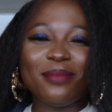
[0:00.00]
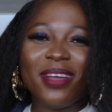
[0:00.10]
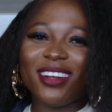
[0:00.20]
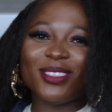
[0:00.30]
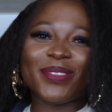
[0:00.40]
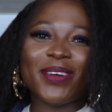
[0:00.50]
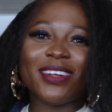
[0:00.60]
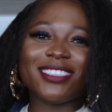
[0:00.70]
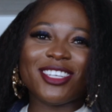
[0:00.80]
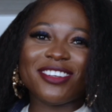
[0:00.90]
I might as
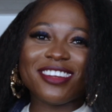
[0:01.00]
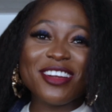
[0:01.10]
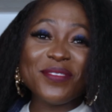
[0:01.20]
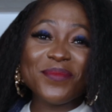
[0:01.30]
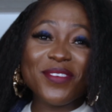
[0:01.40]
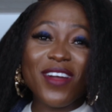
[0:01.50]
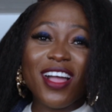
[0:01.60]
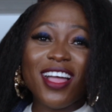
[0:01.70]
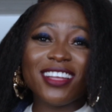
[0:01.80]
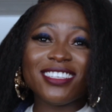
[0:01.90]
well turn the camera
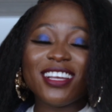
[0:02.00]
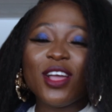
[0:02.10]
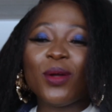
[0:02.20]
on